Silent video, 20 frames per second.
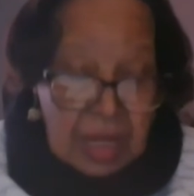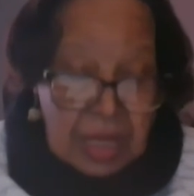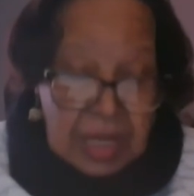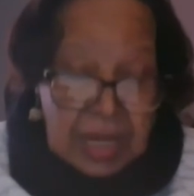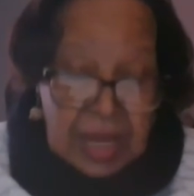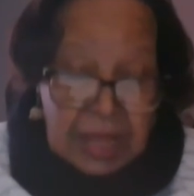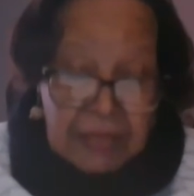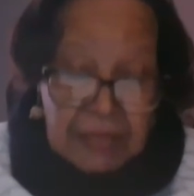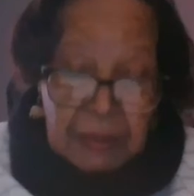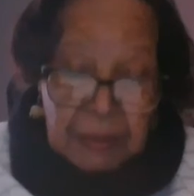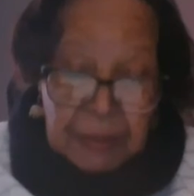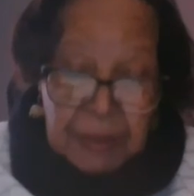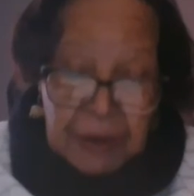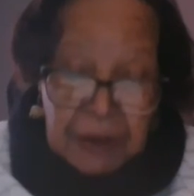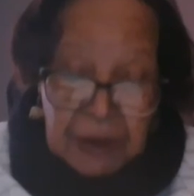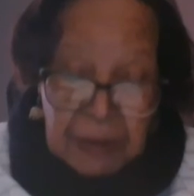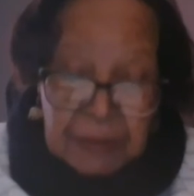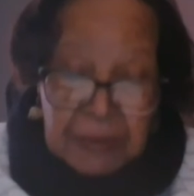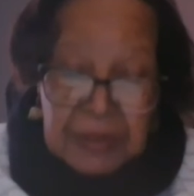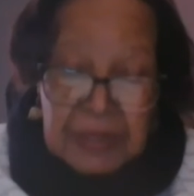Now, the
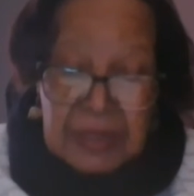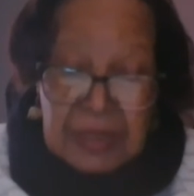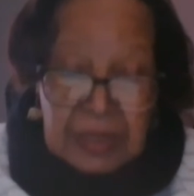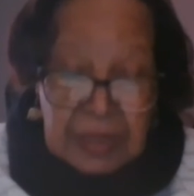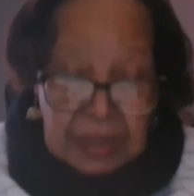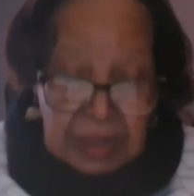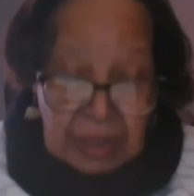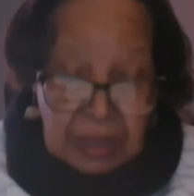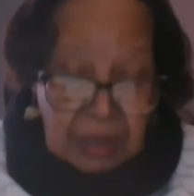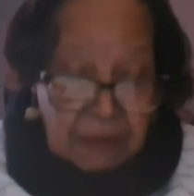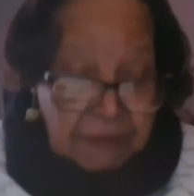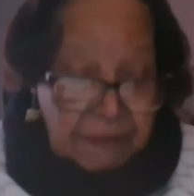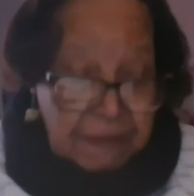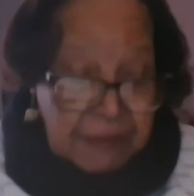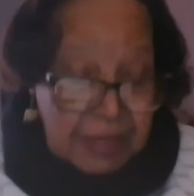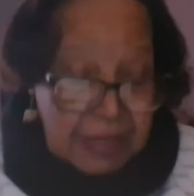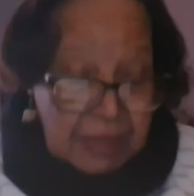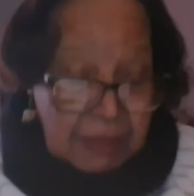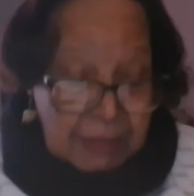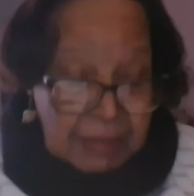purpose of
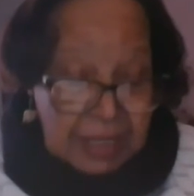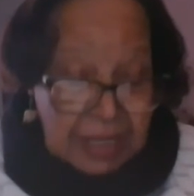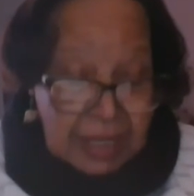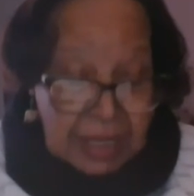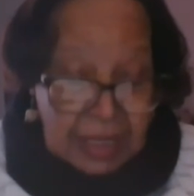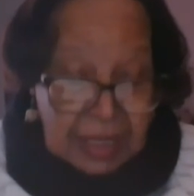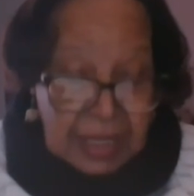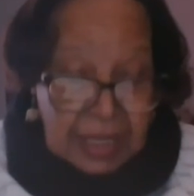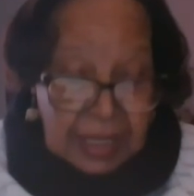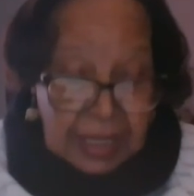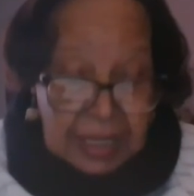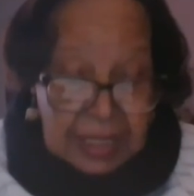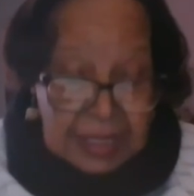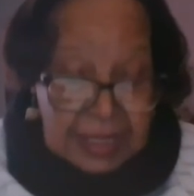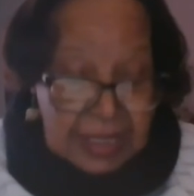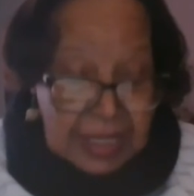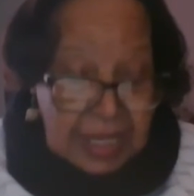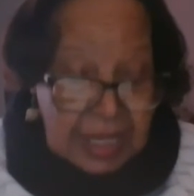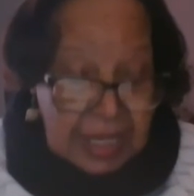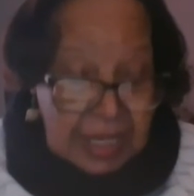Freedom Day, like I
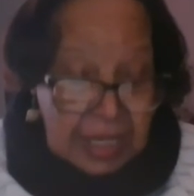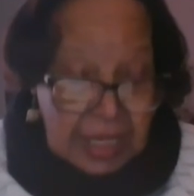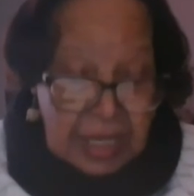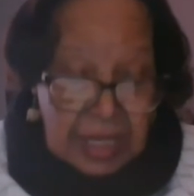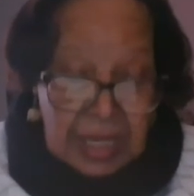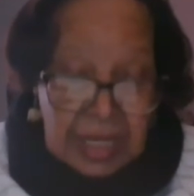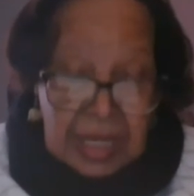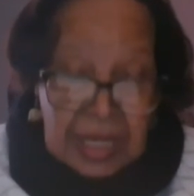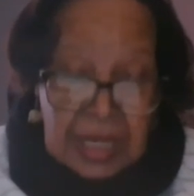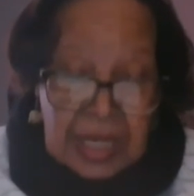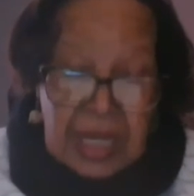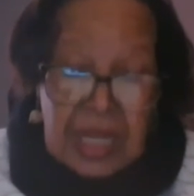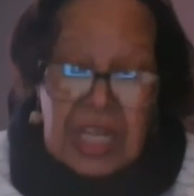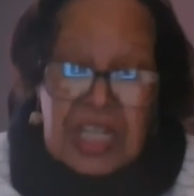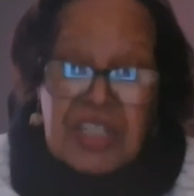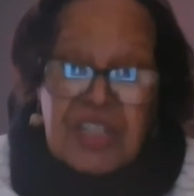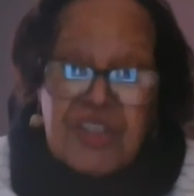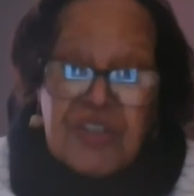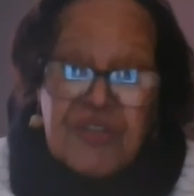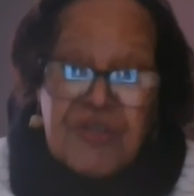said,
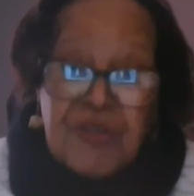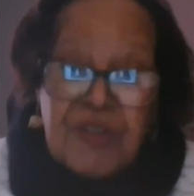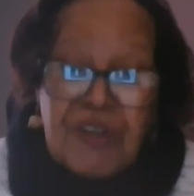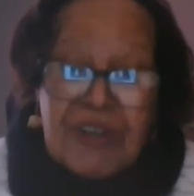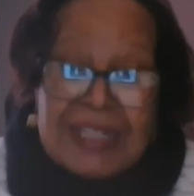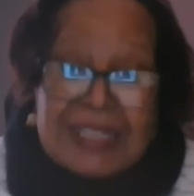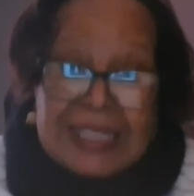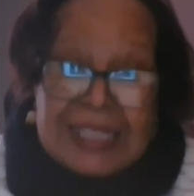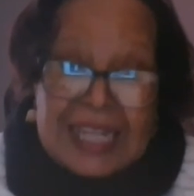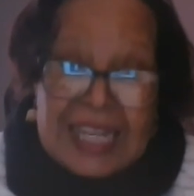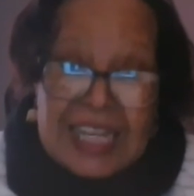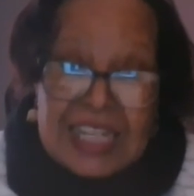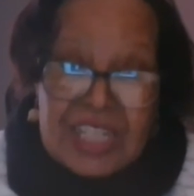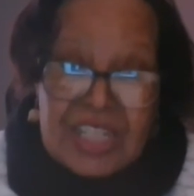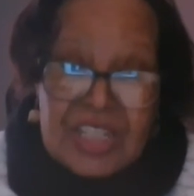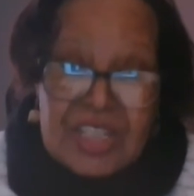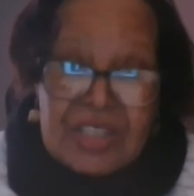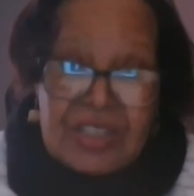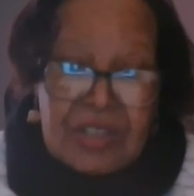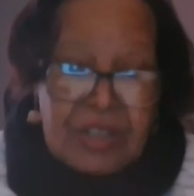is to draw
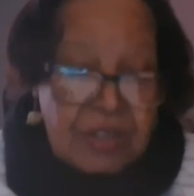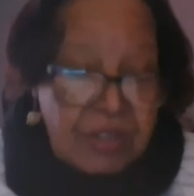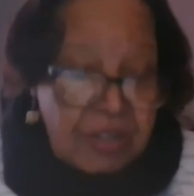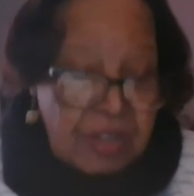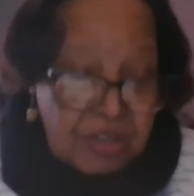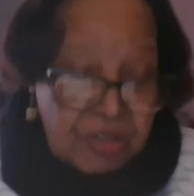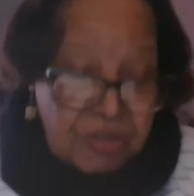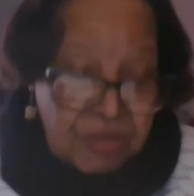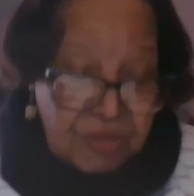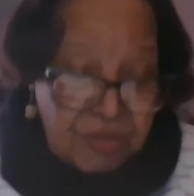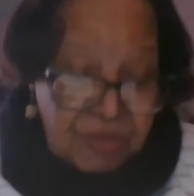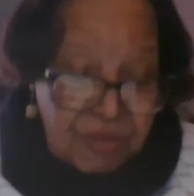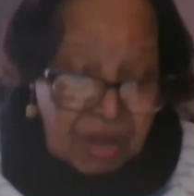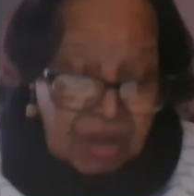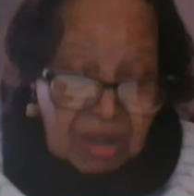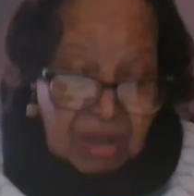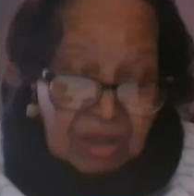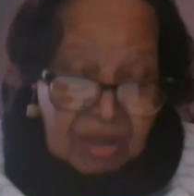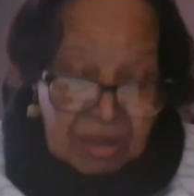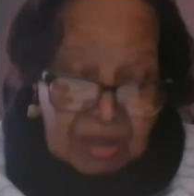attention to the
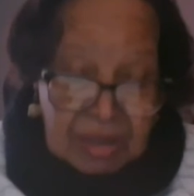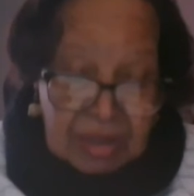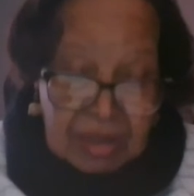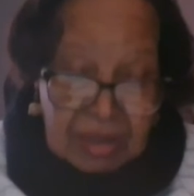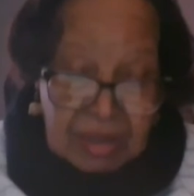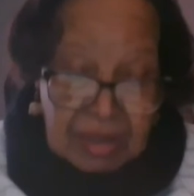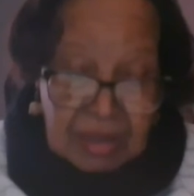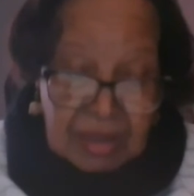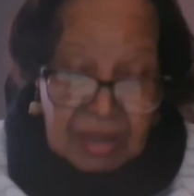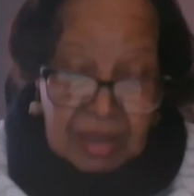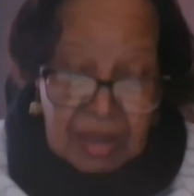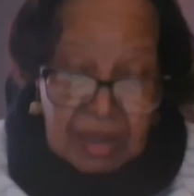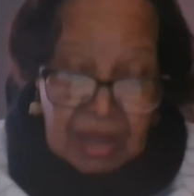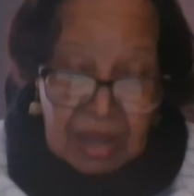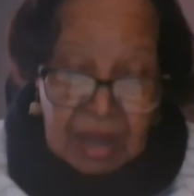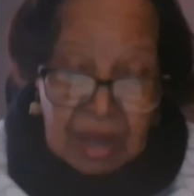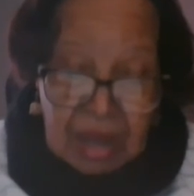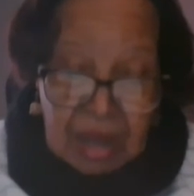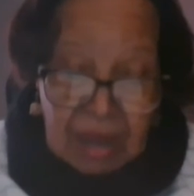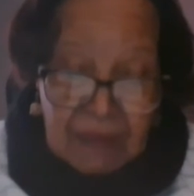struggle
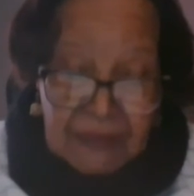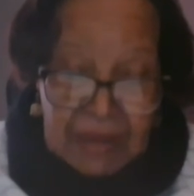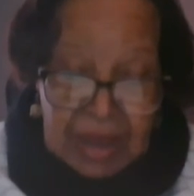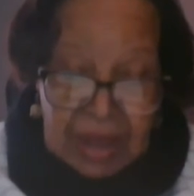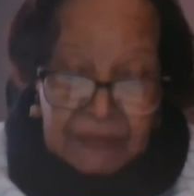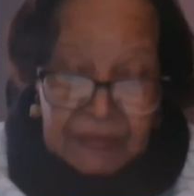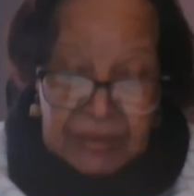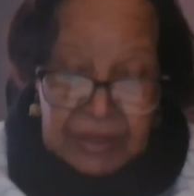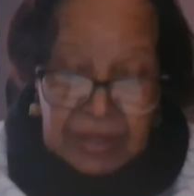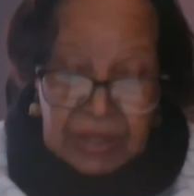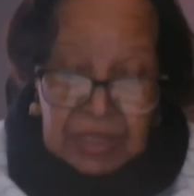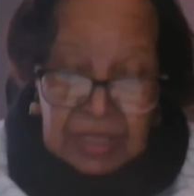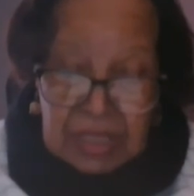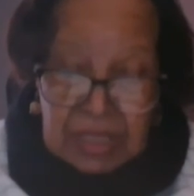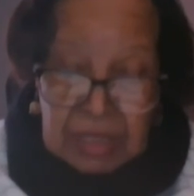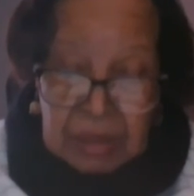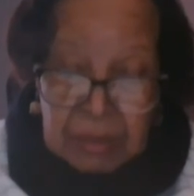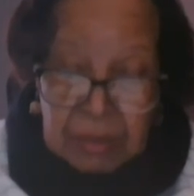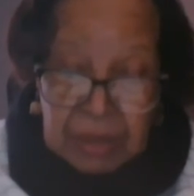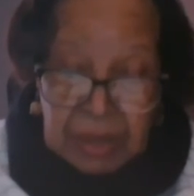of Africans
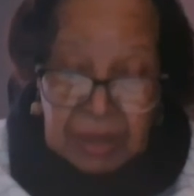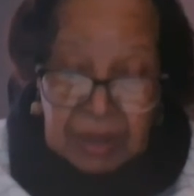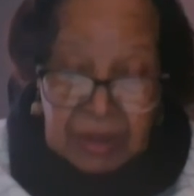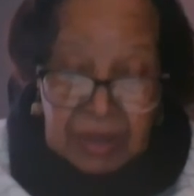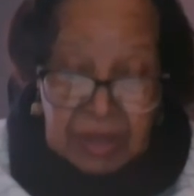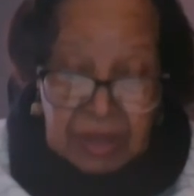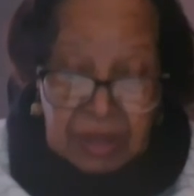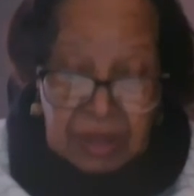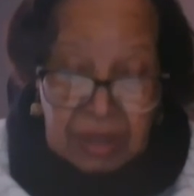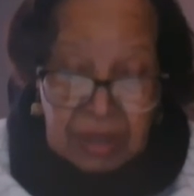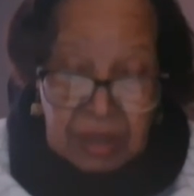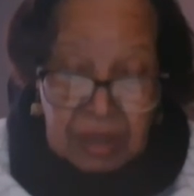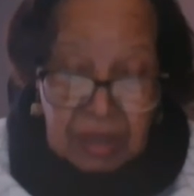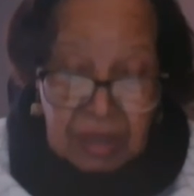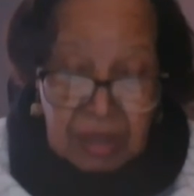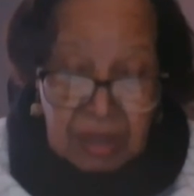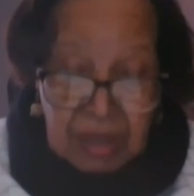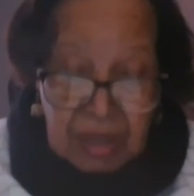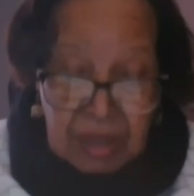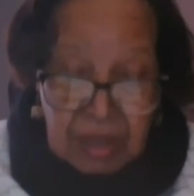in America
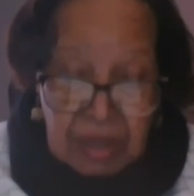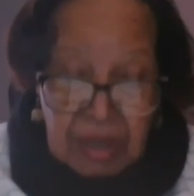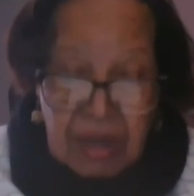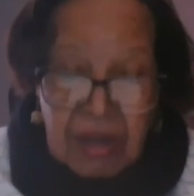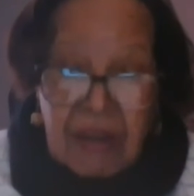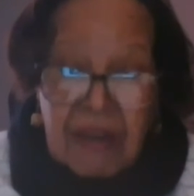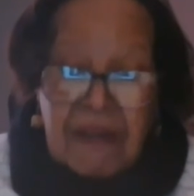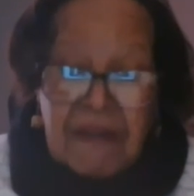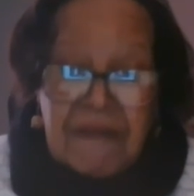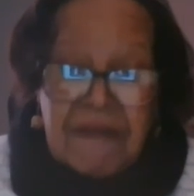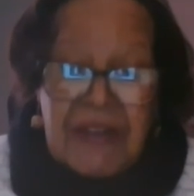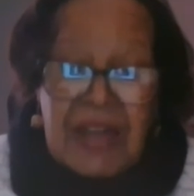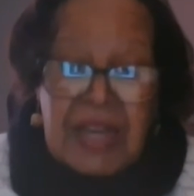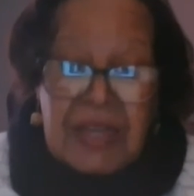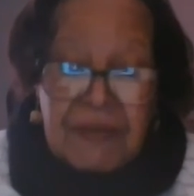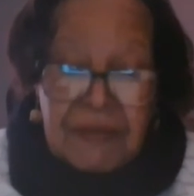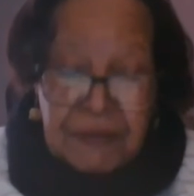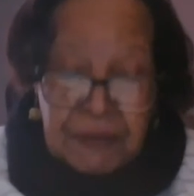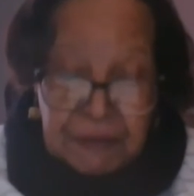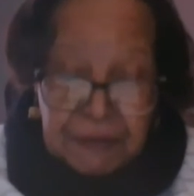
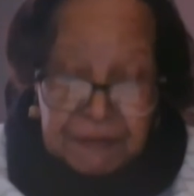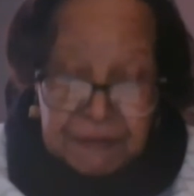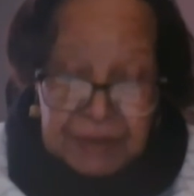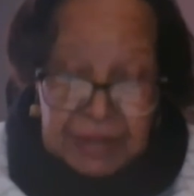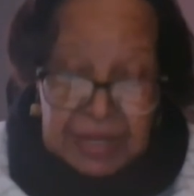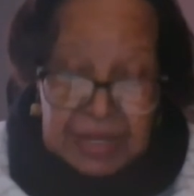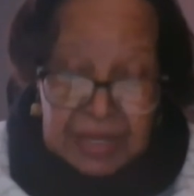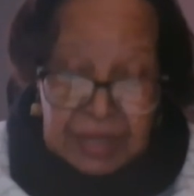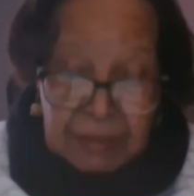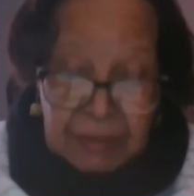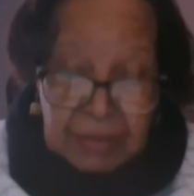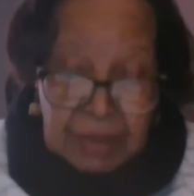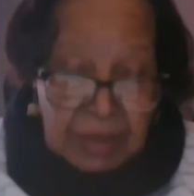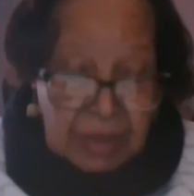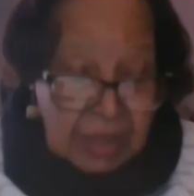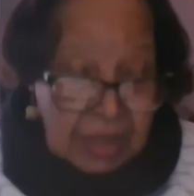fight for freedom.